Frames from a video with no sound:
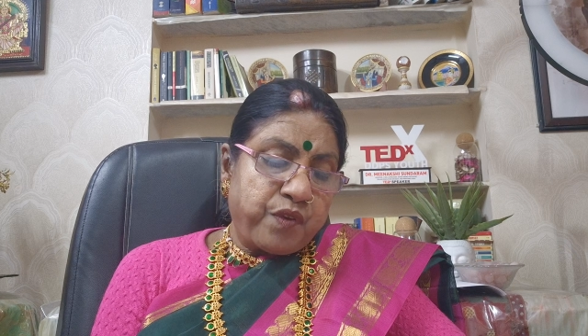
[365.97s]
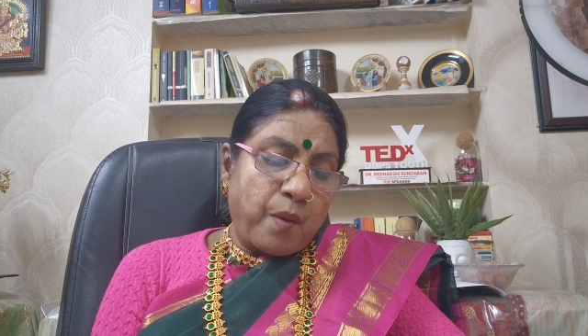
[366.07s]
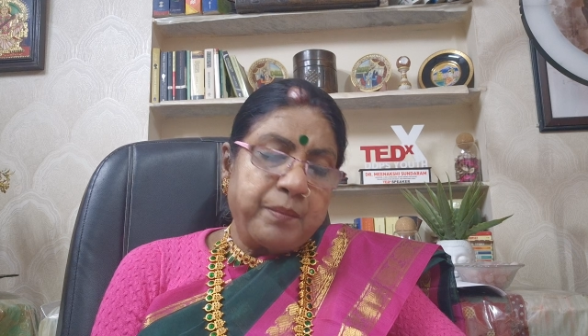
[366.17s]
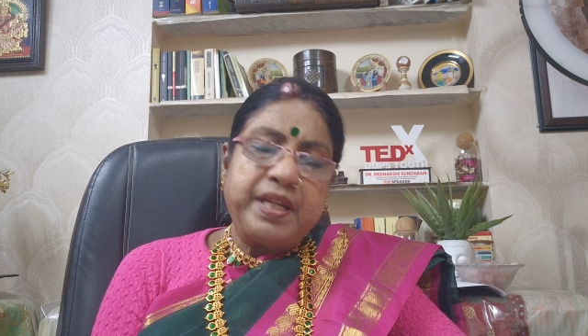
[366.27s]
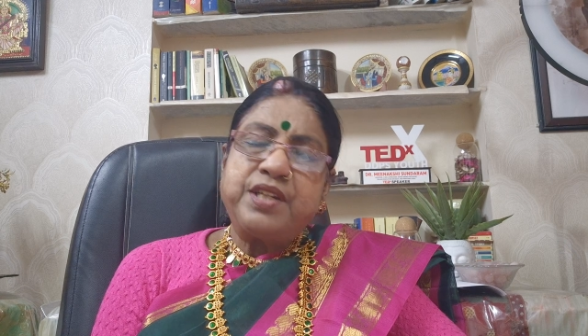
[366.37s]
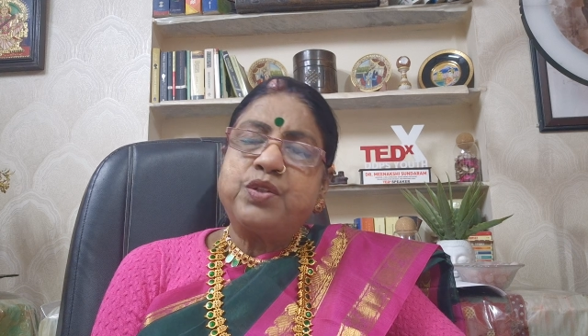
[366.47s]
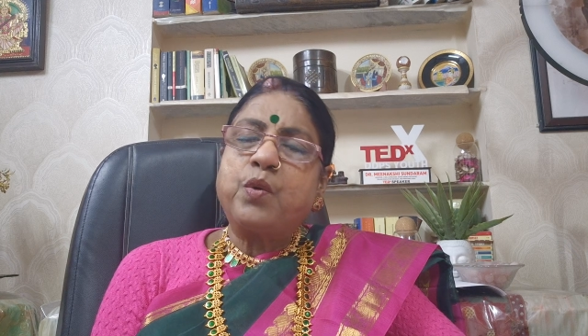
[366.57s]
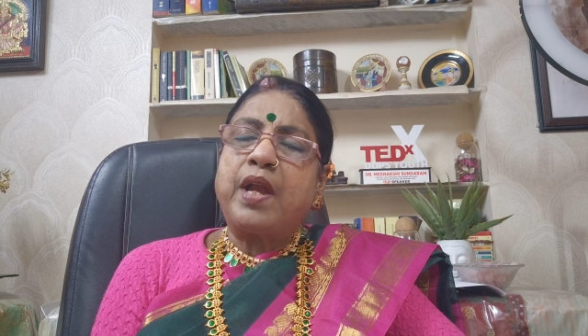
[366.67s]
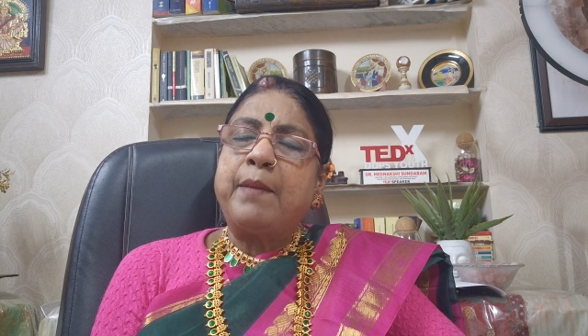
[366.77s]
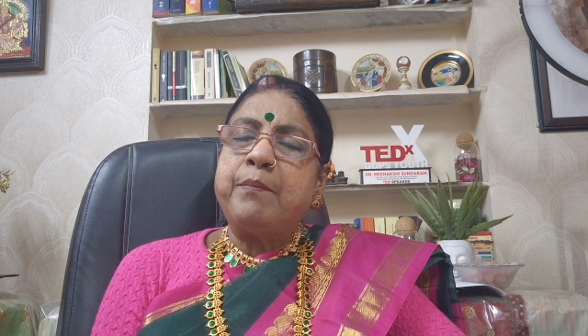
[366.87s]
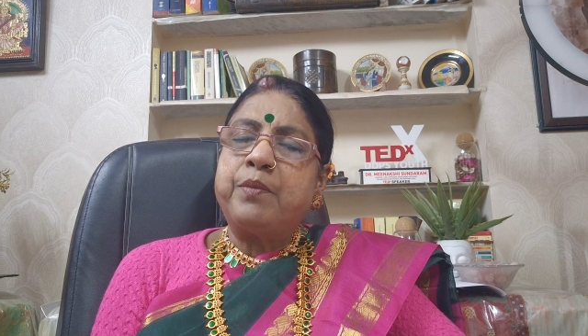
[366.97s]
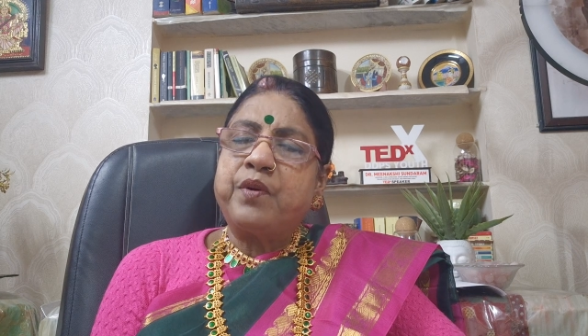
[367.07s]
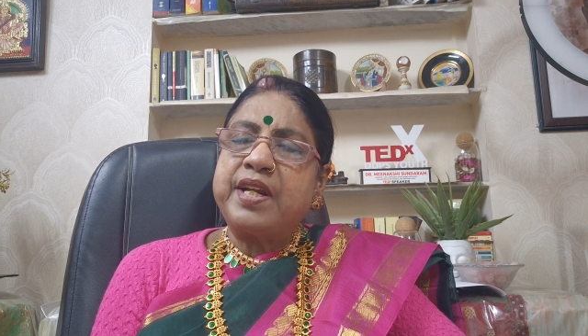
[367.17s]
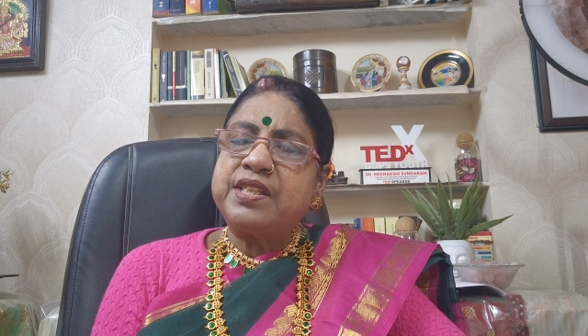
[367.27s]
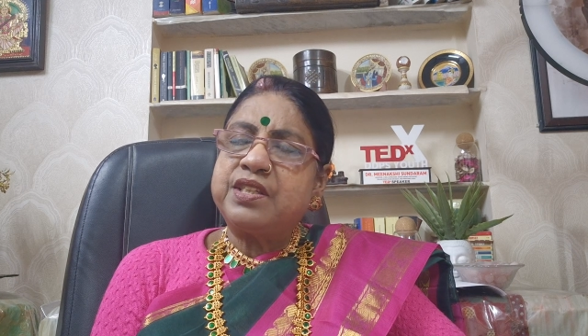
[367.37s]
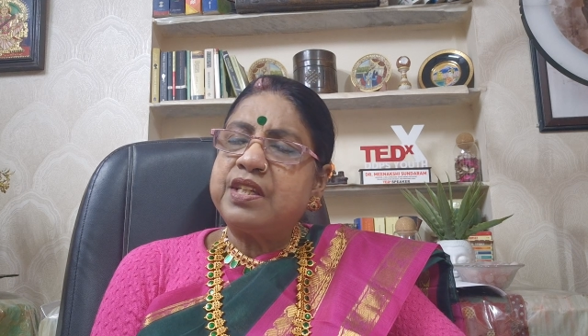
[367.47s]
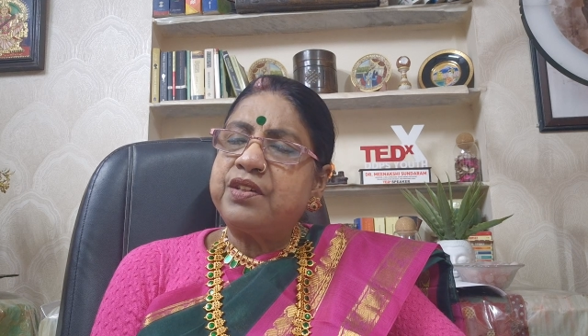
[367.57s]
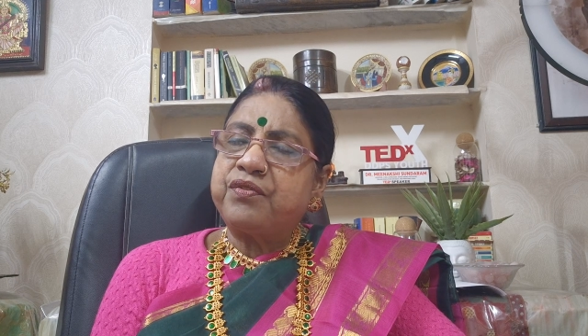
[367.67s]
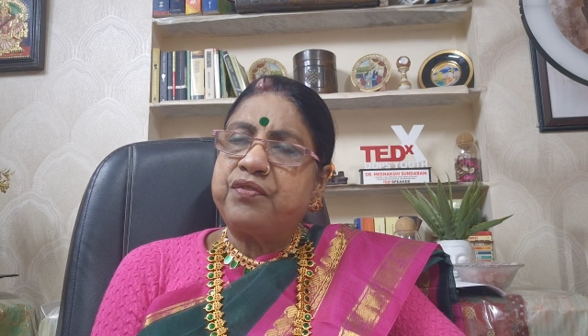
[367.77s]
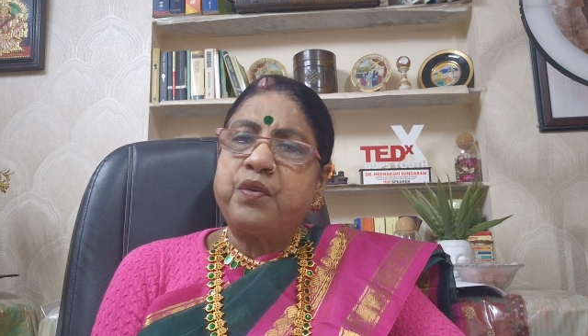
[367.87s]
for me to embrace
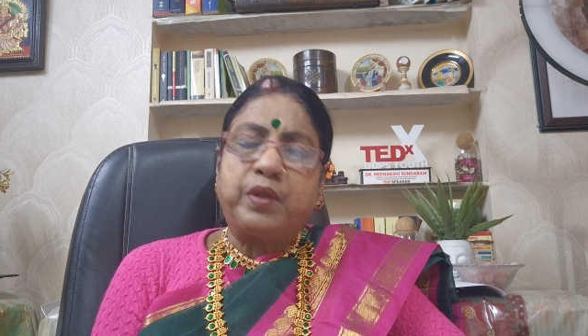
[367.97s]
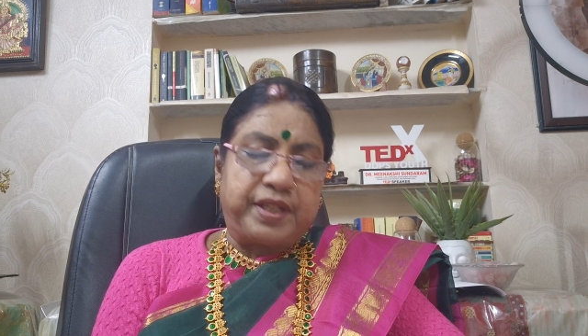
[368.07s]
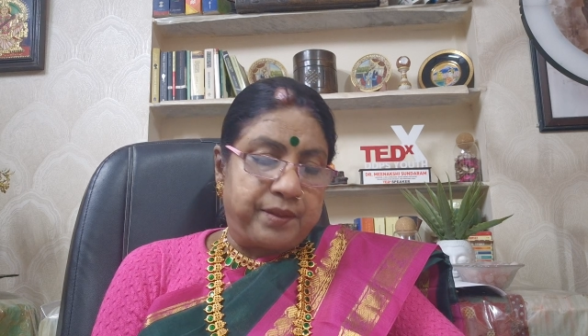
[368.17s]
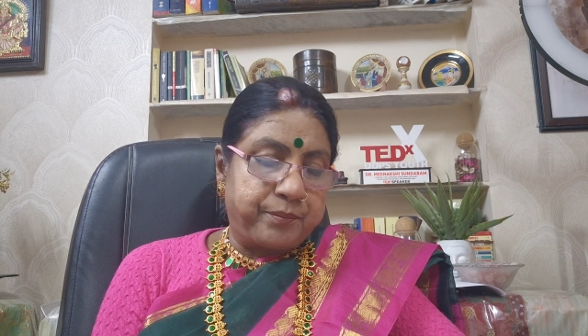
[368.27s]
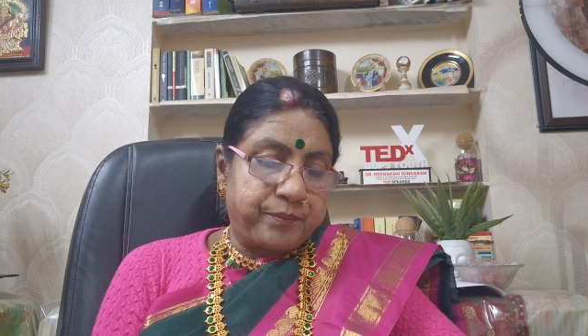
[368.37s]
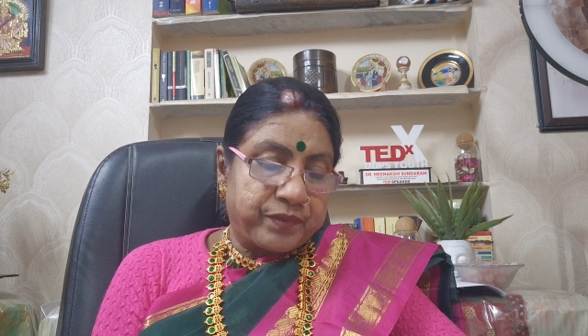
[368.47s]
it fully.